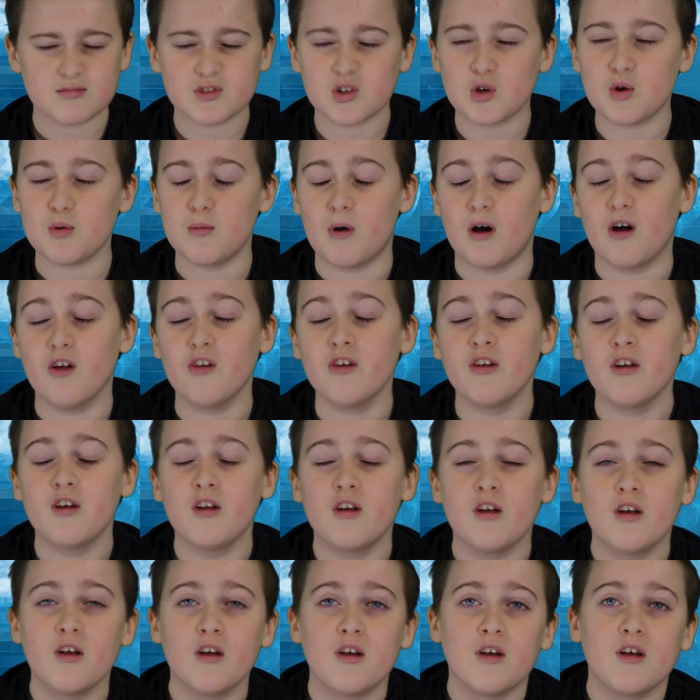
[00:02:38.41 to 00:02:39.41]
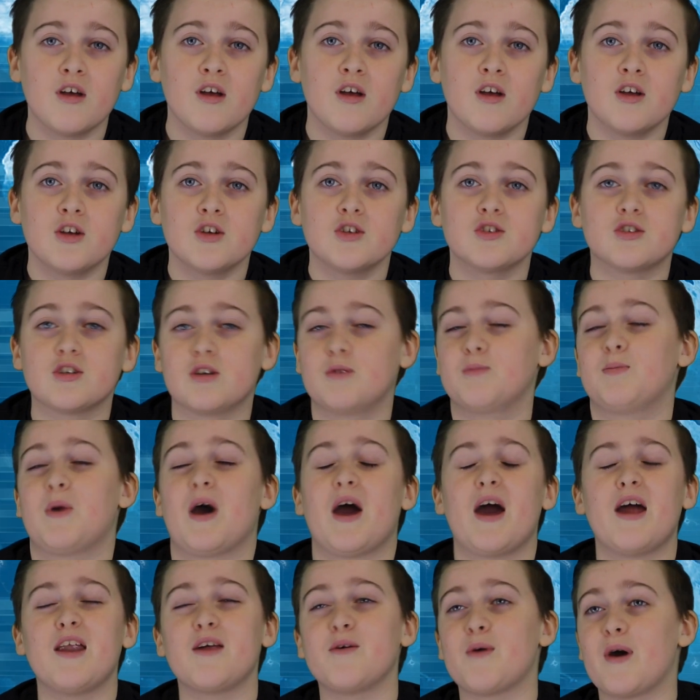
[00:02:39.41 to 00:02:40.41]
Come on. So,
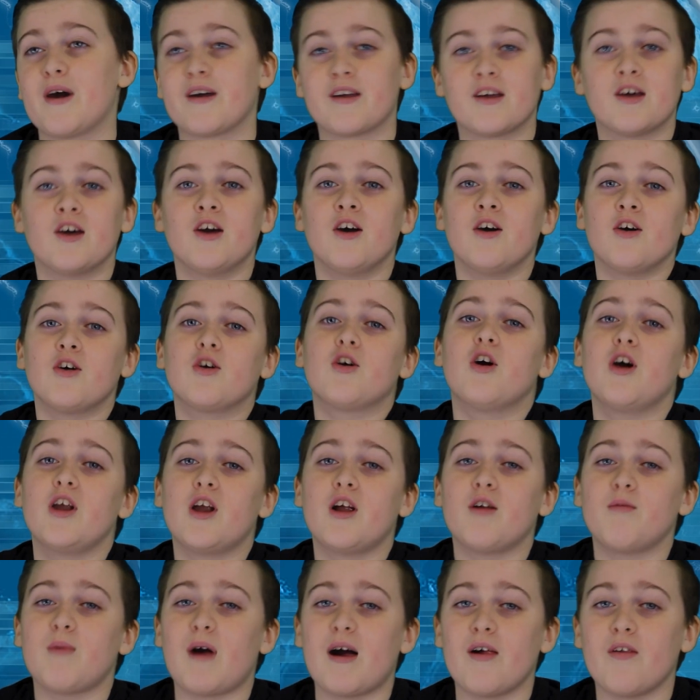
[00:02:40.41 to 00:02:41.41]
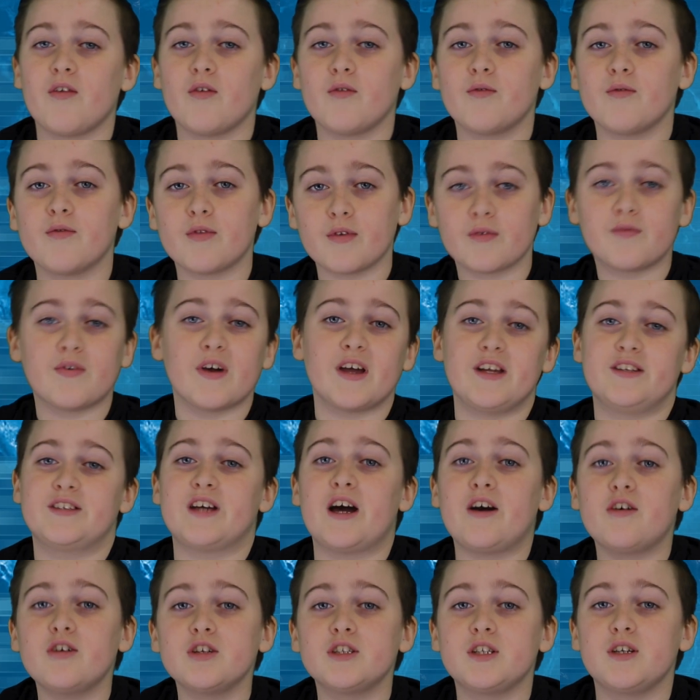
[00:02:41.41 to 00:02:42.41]
but anyway, going on about the
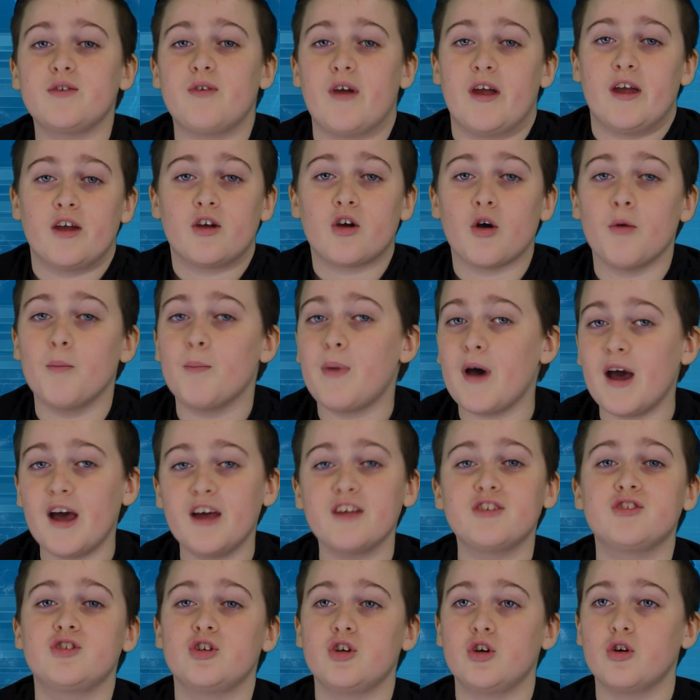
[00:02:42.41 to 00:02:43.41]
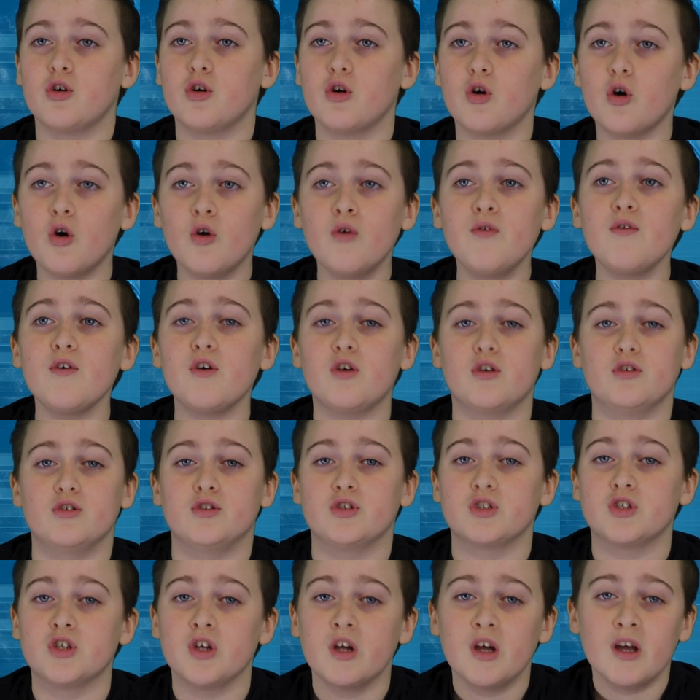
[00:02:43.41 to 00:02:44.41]
fatality rate compared to
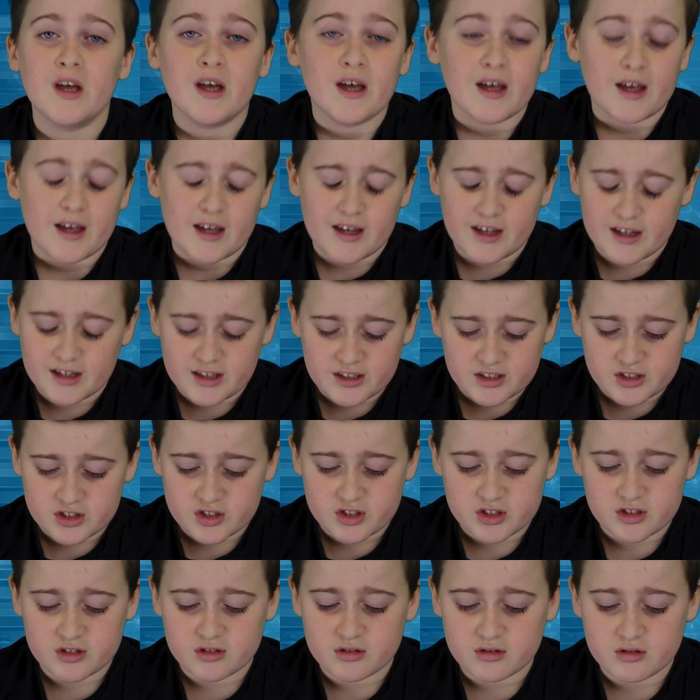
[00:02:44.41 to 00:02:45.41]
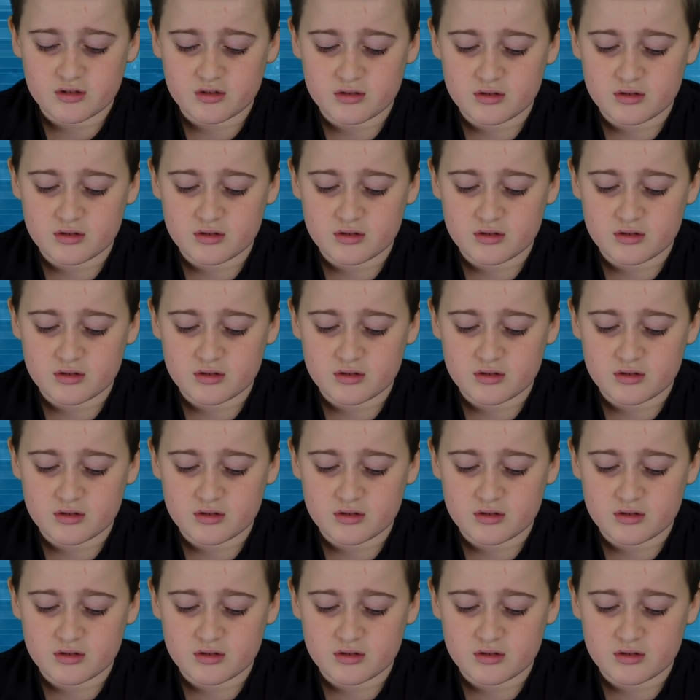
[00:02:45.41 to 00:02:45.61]
others is